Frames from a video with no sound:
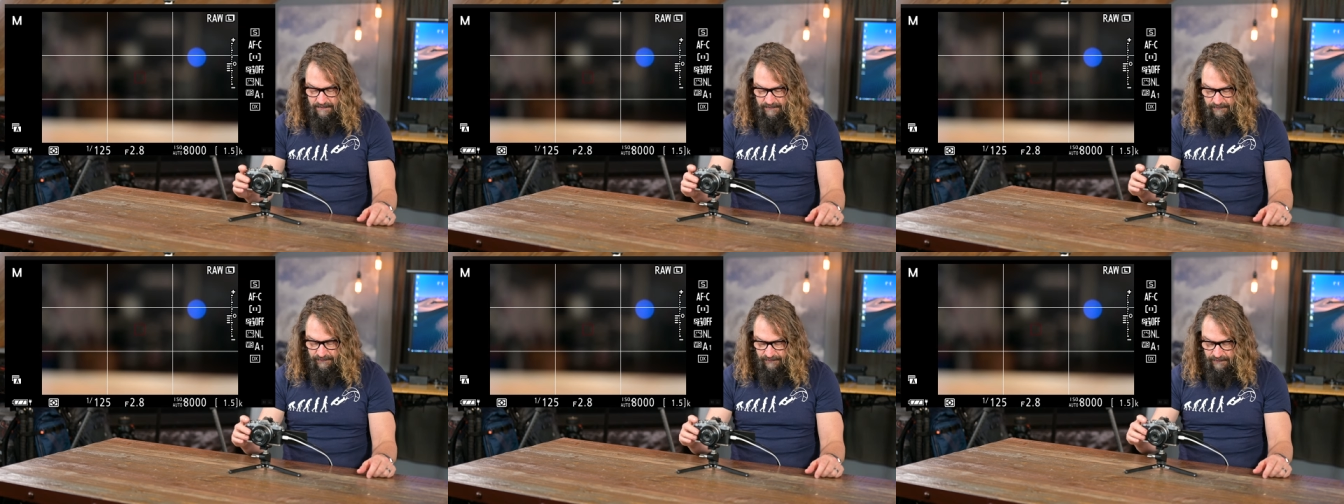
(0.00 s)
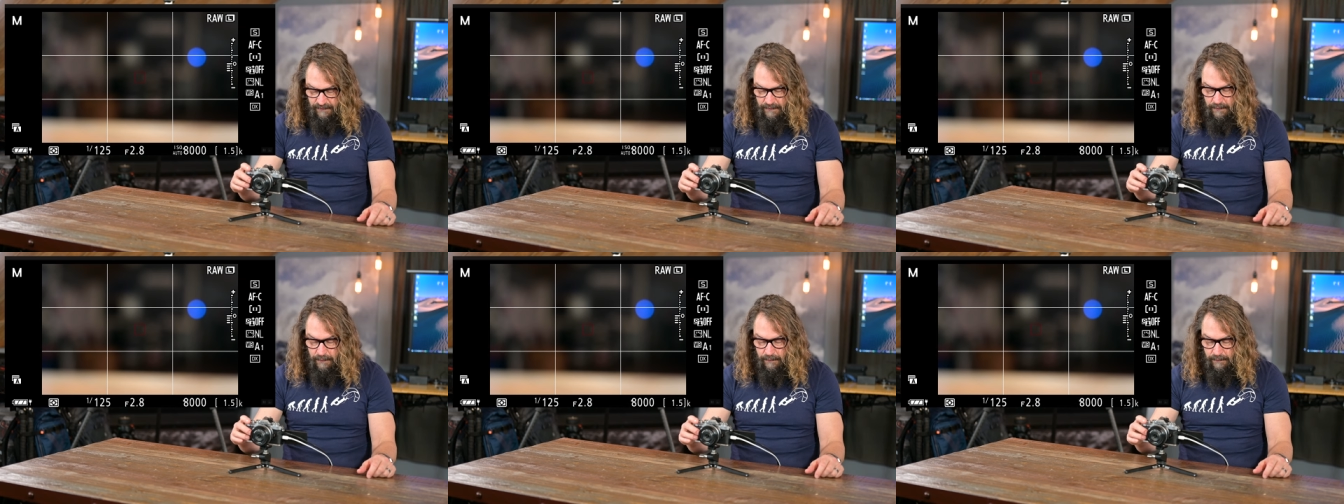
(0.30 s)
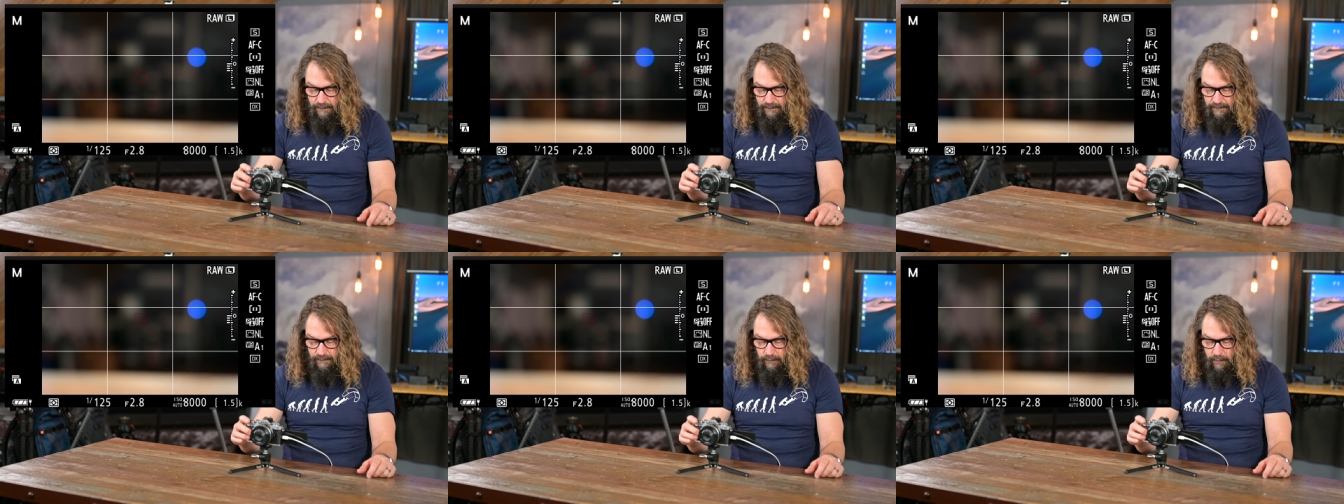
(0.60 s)

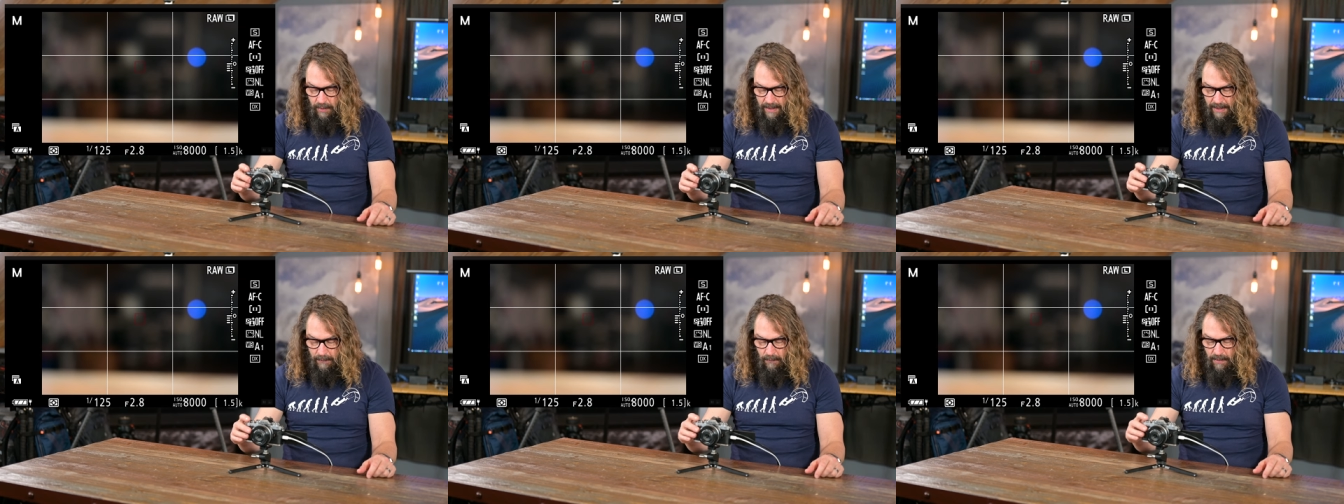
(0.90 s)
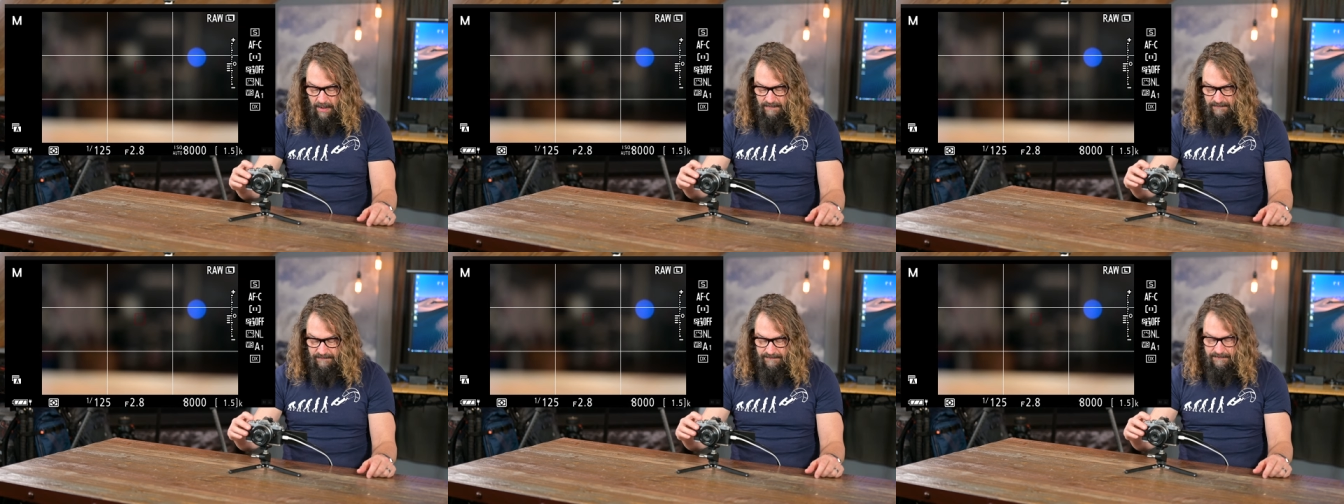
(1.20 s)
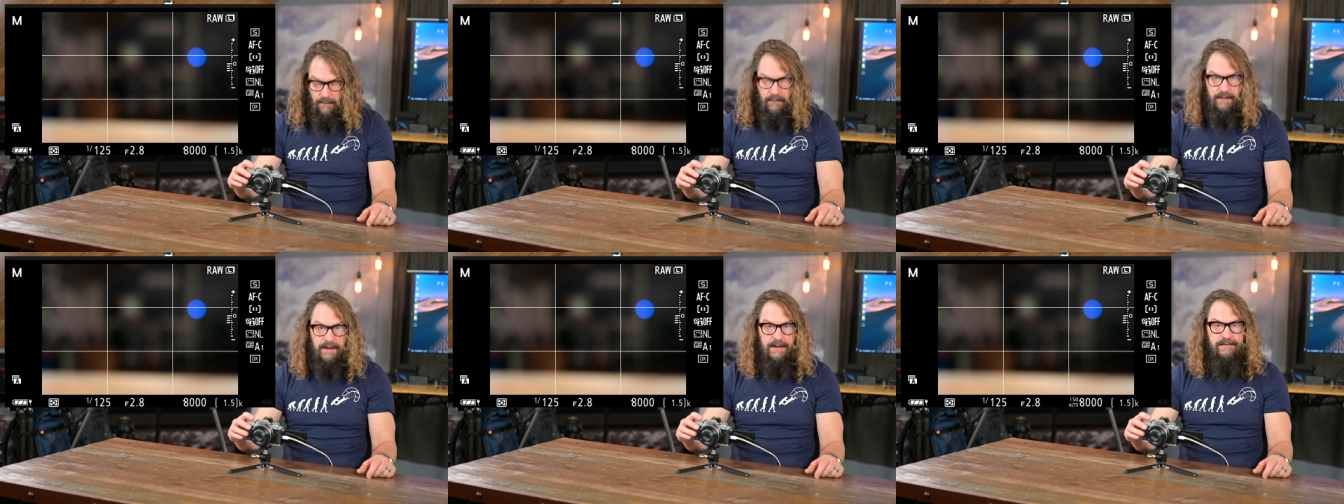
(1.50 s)
choose what I want in
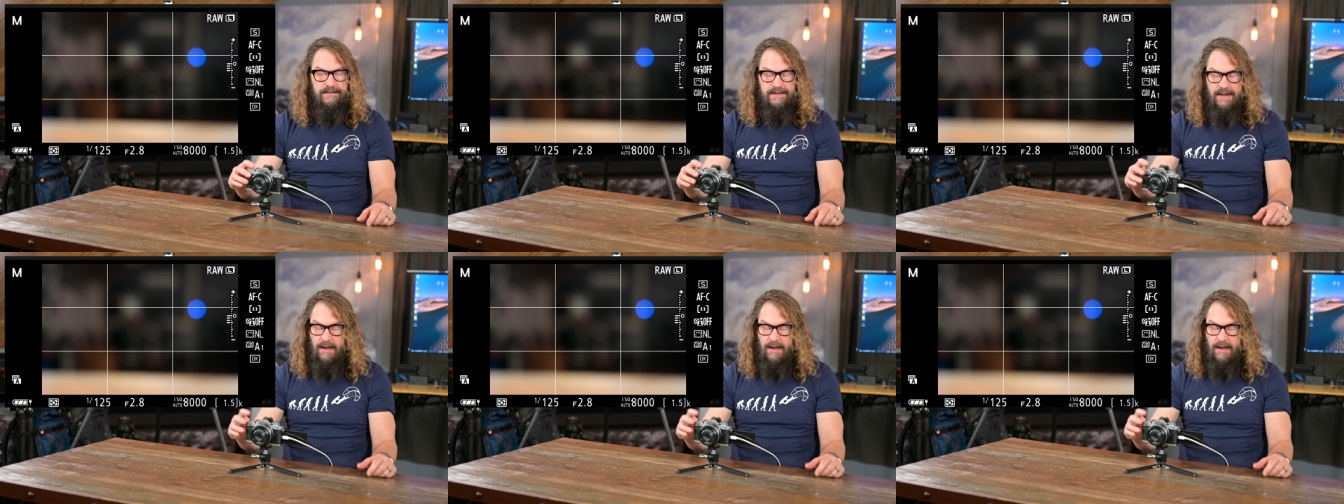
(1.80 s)
focus.